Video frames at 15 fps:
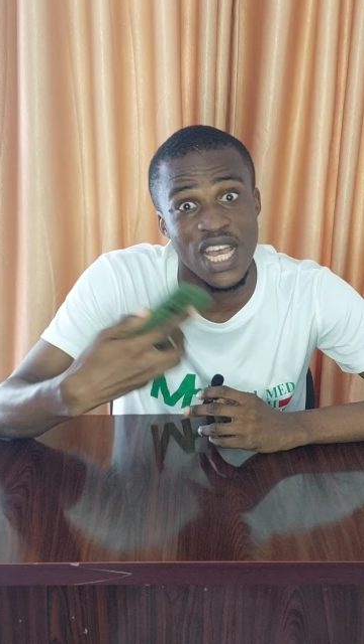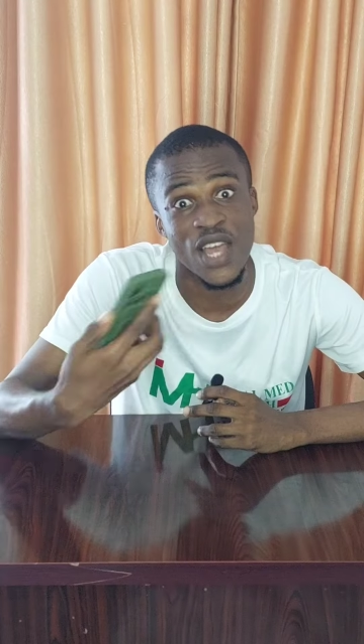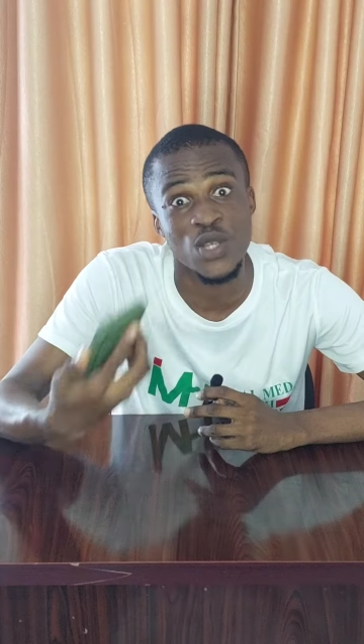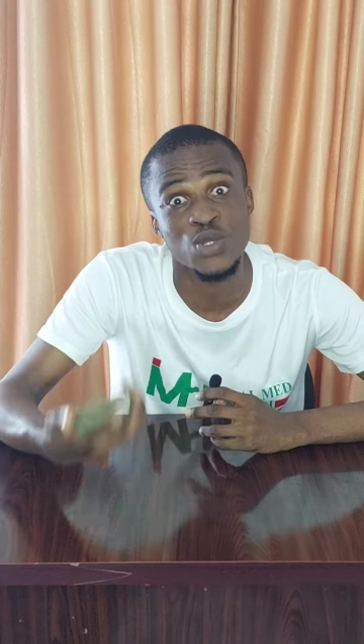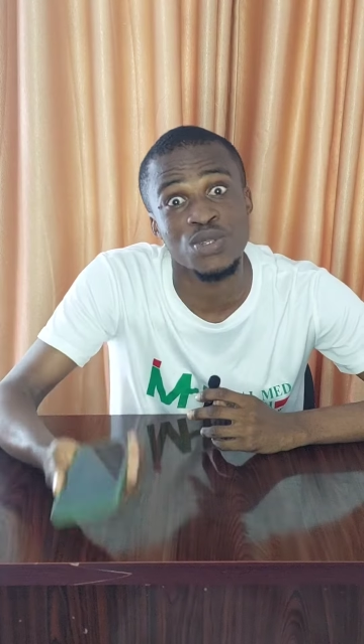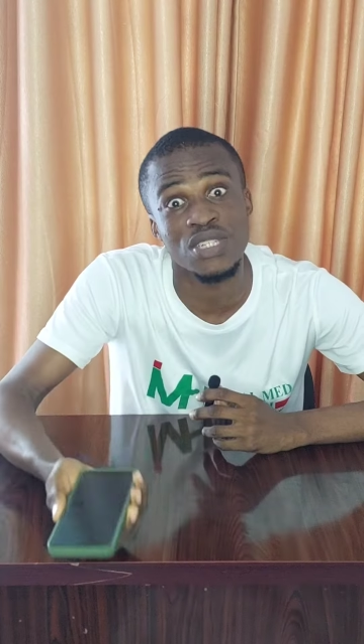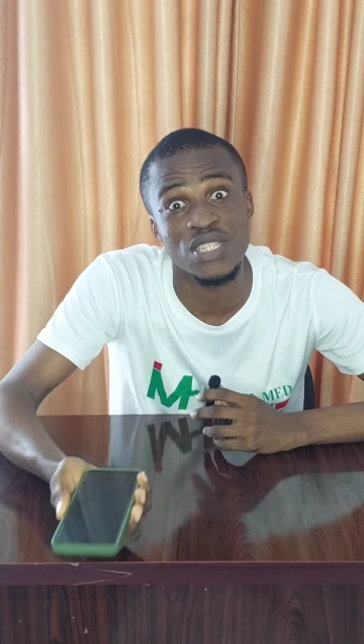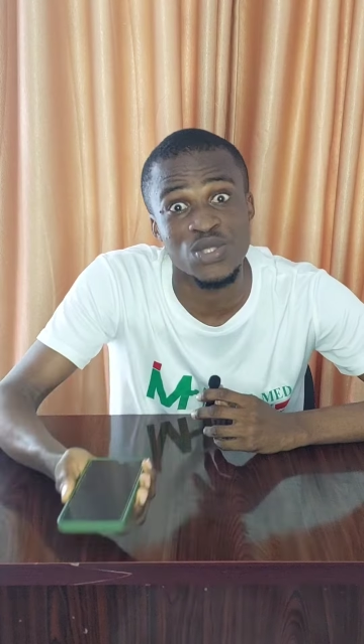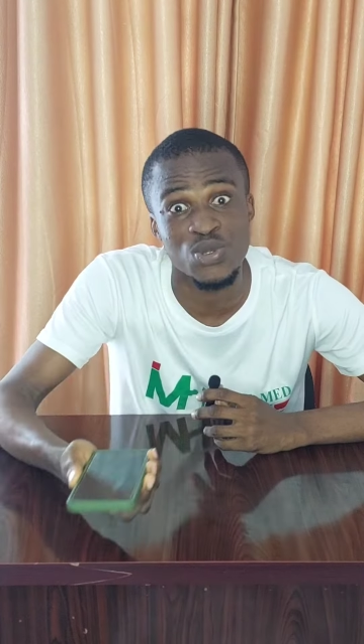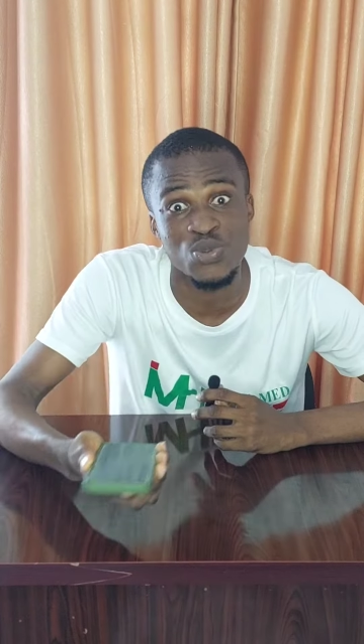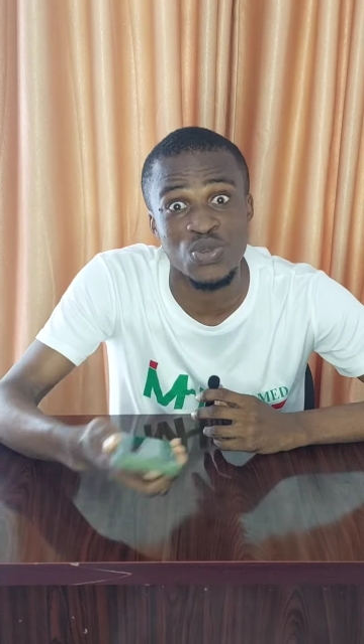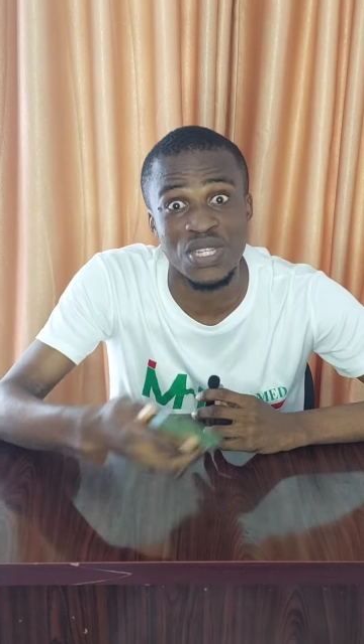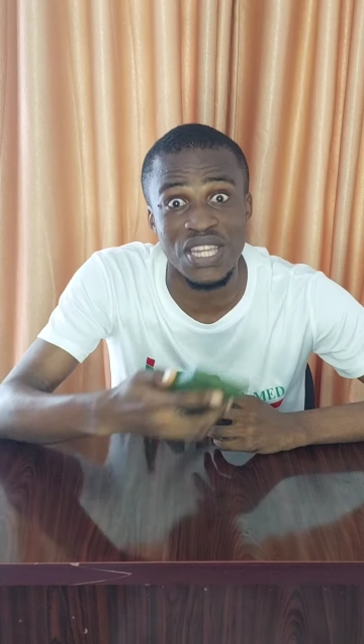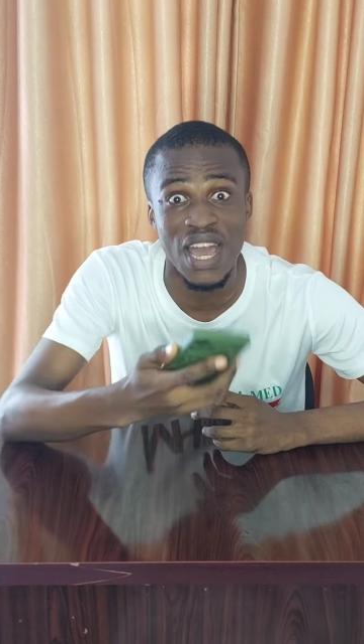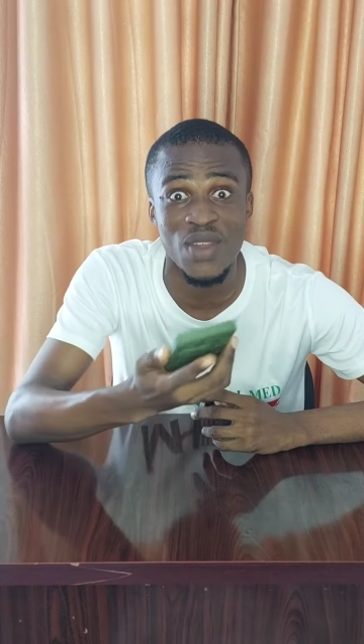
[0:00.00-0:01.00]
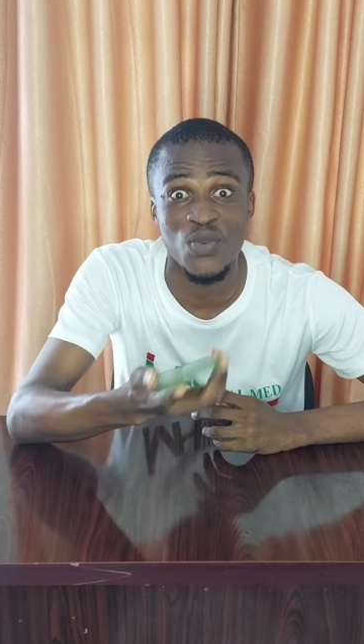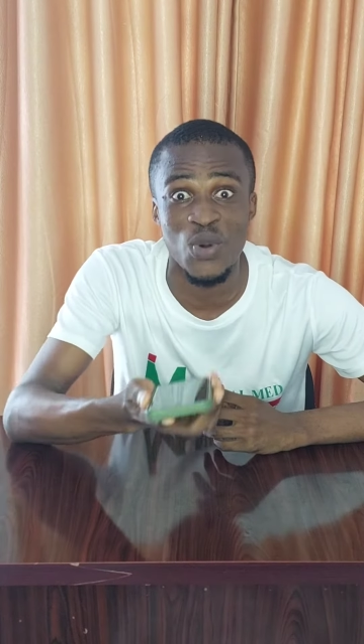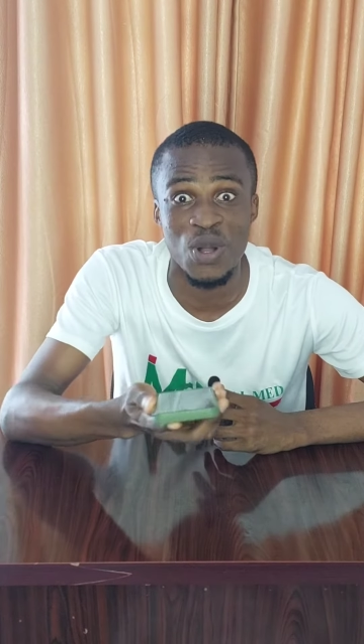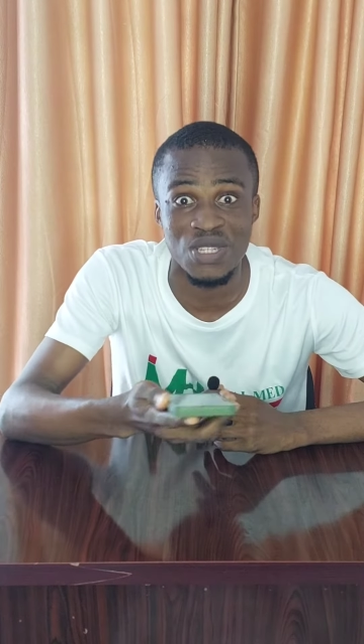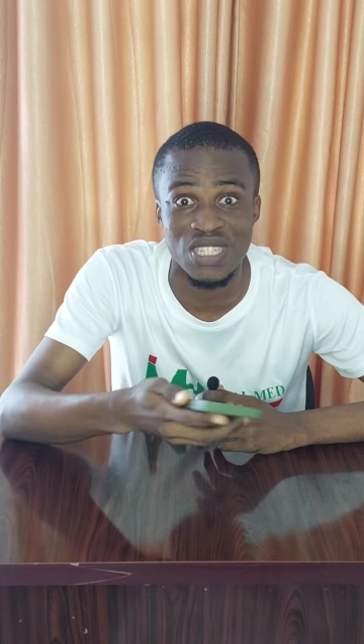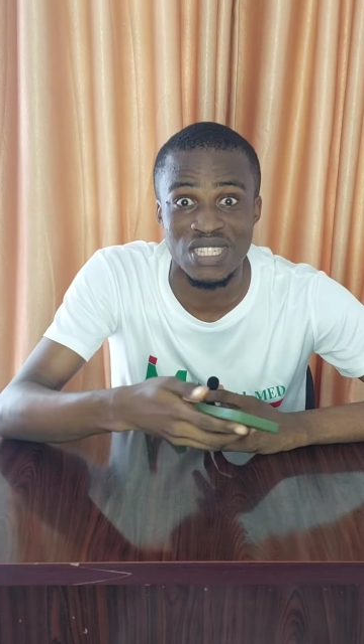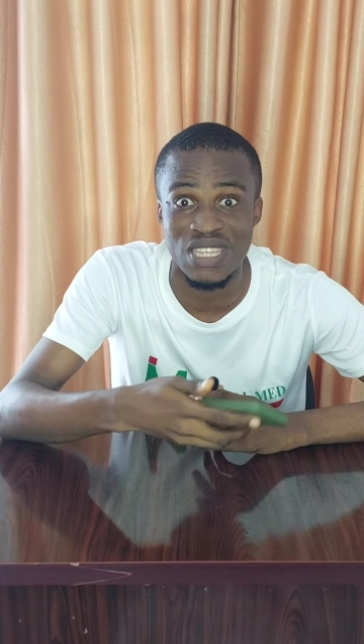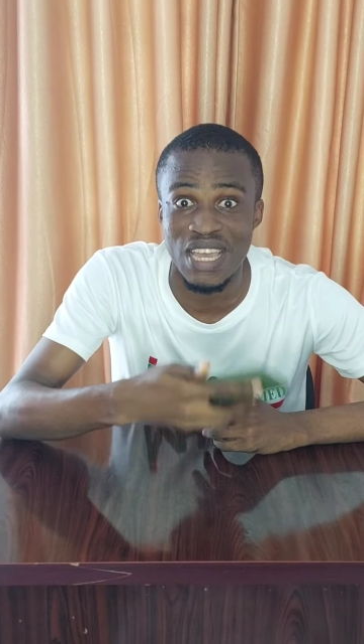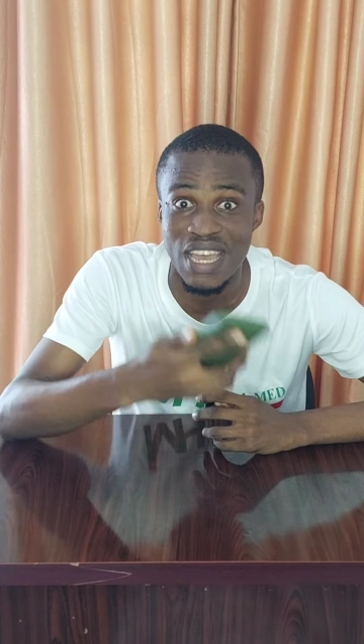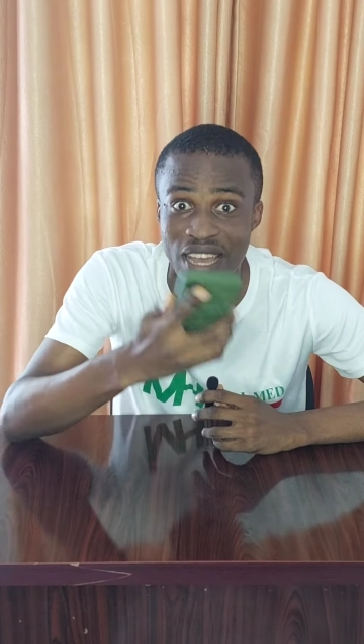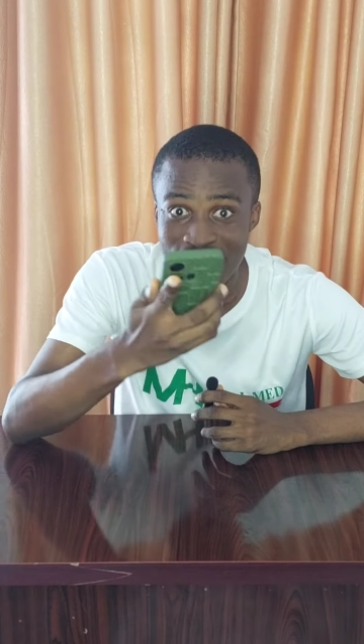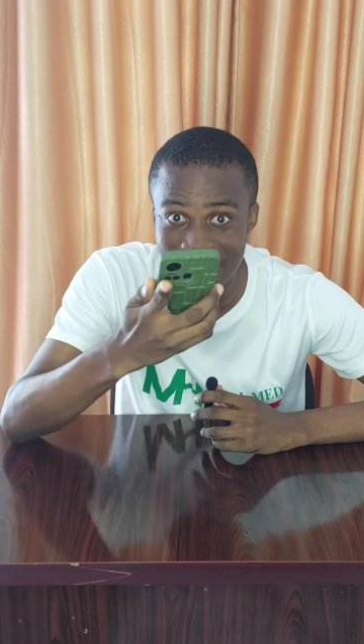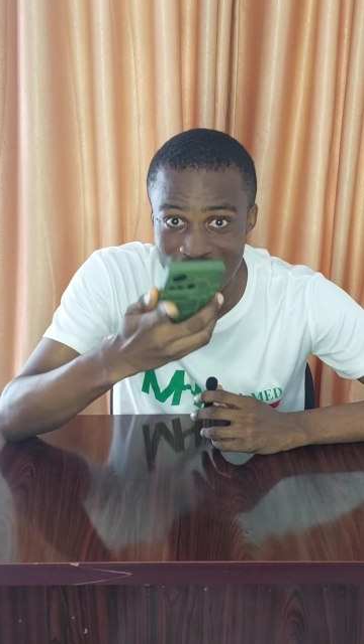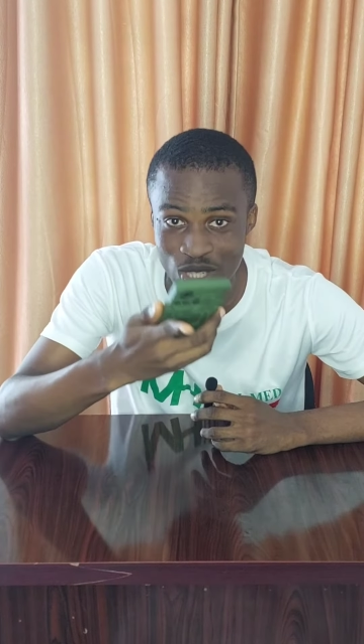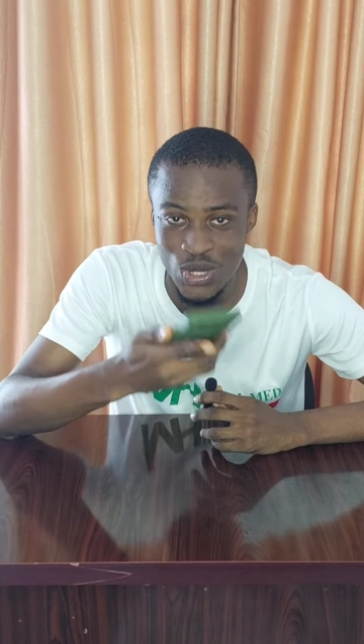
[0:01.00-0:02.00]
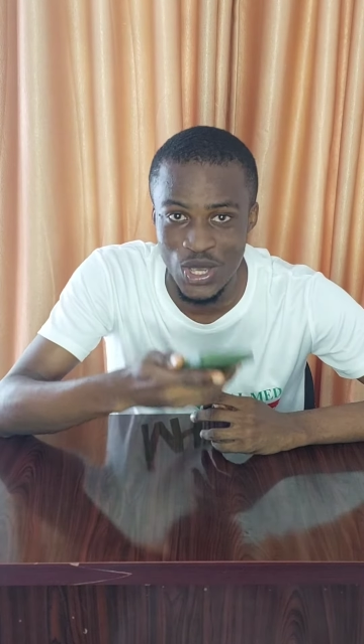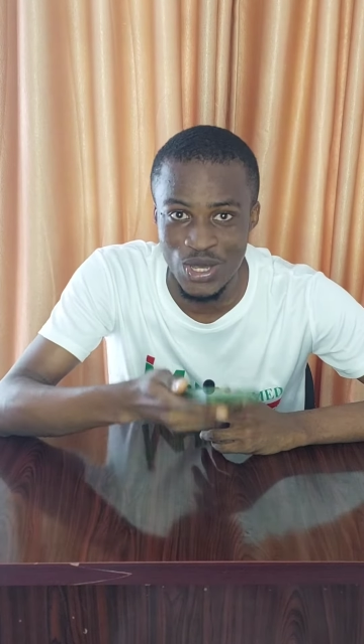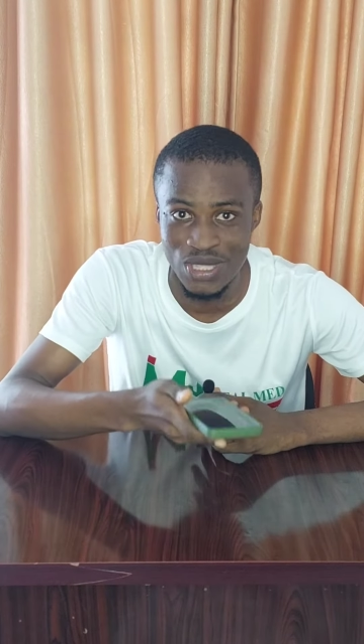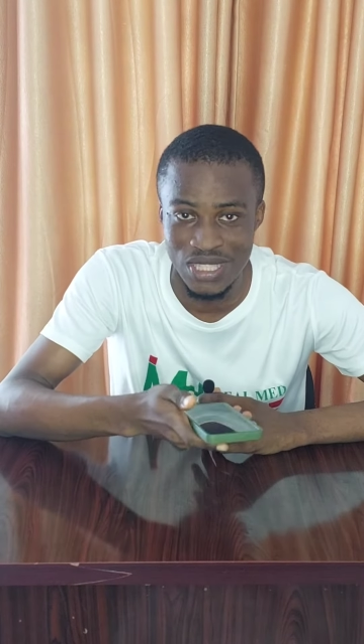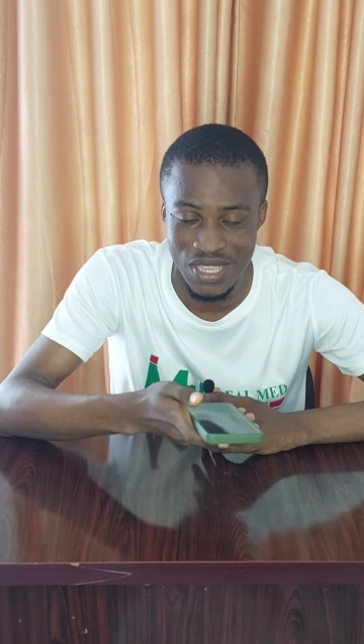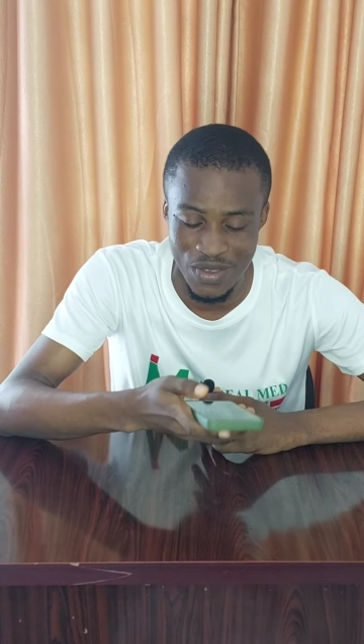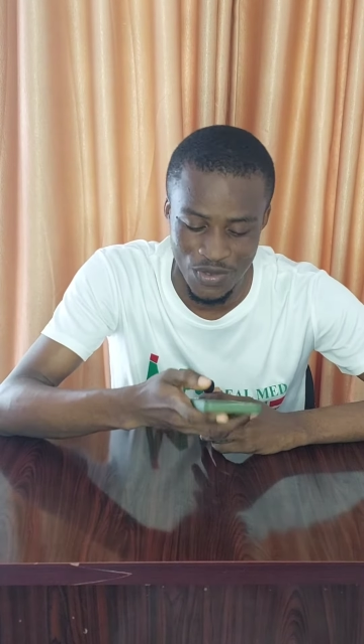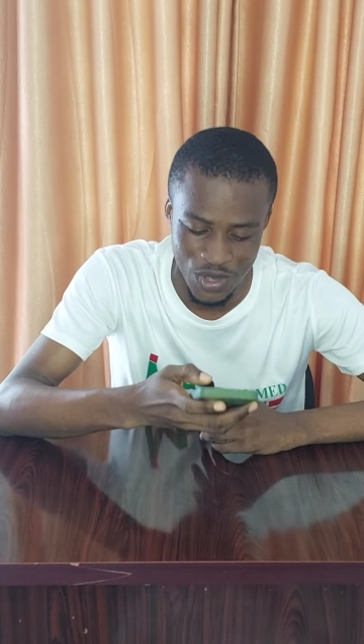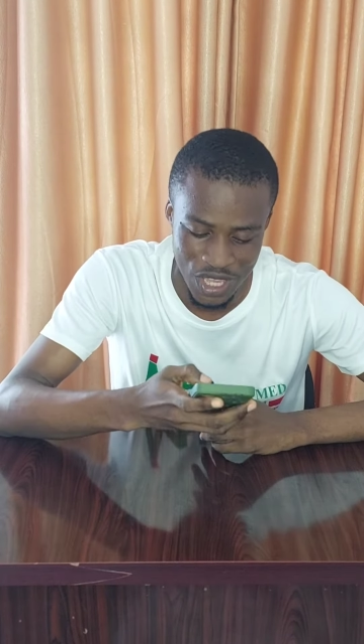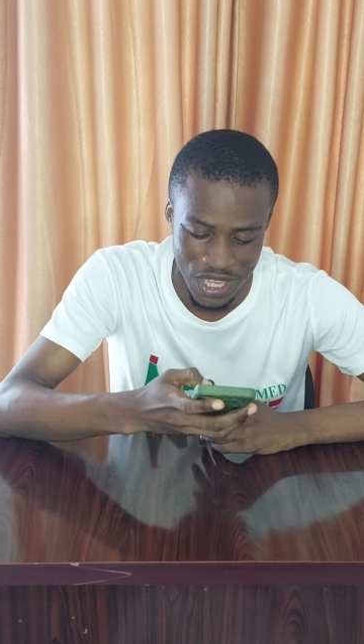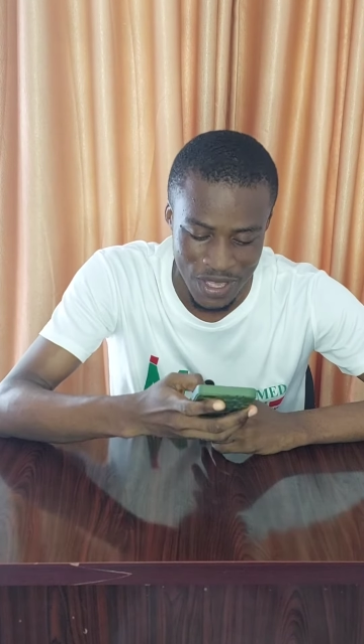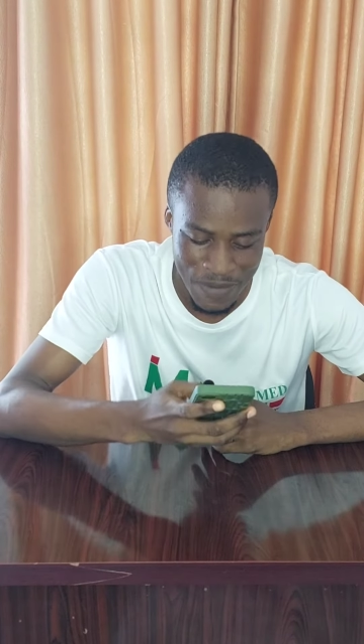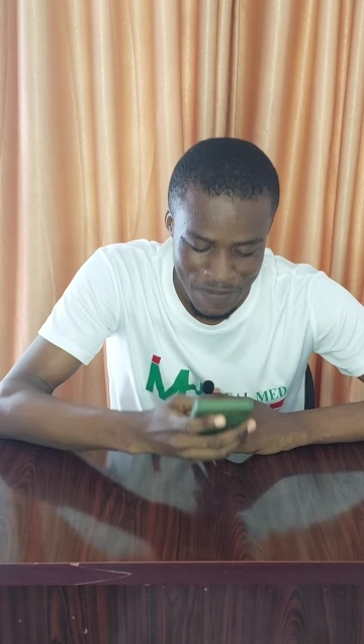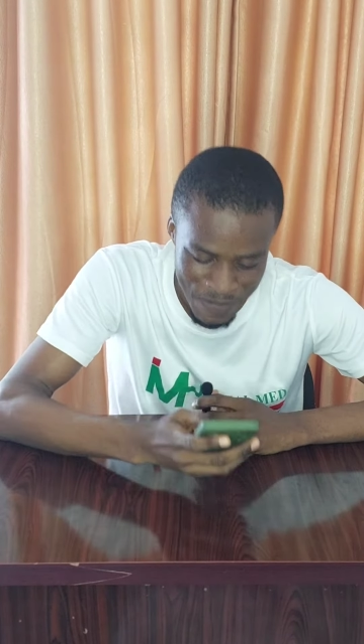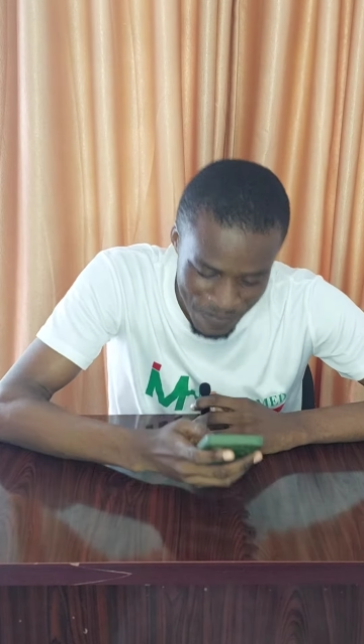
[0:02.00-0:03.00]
I also need to read and watch. Eh? Enjoy yourself, okay?